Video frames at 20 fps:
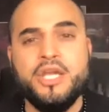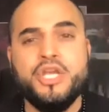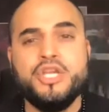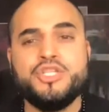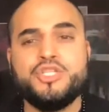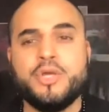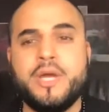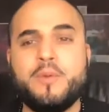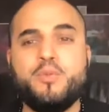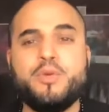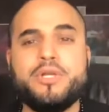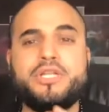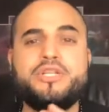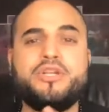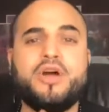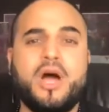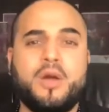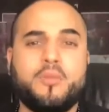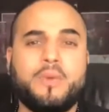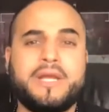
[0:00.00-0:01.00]
So I would
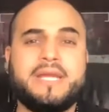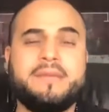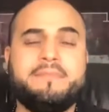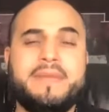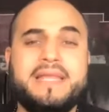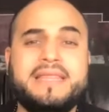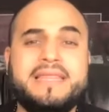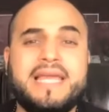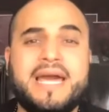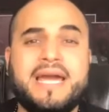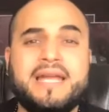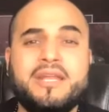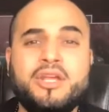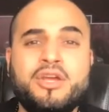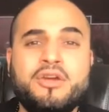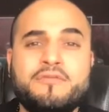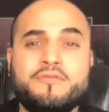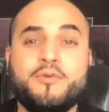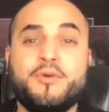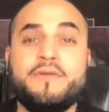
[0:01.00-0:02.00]
not recommend that
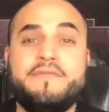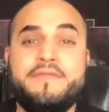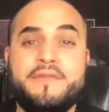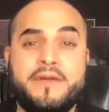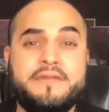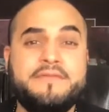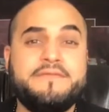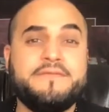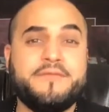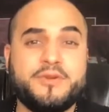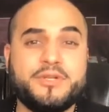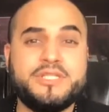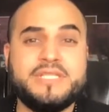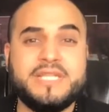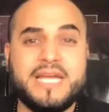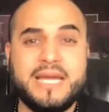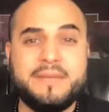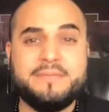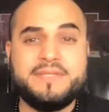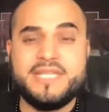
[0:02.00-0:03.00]
for a very
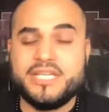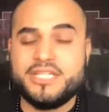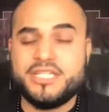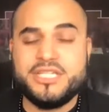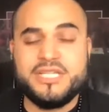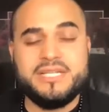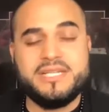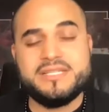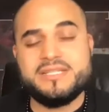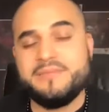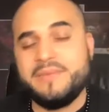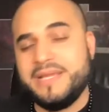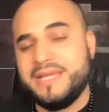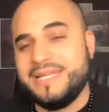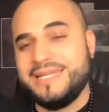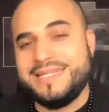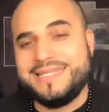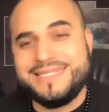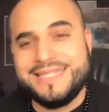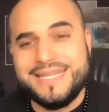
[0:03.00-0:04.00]
first-time session. It doesn't make
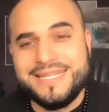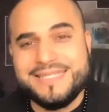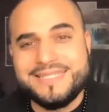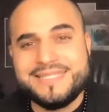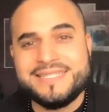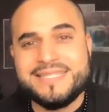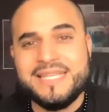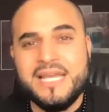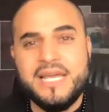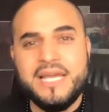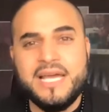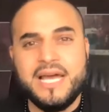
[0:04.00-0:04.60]
any sense.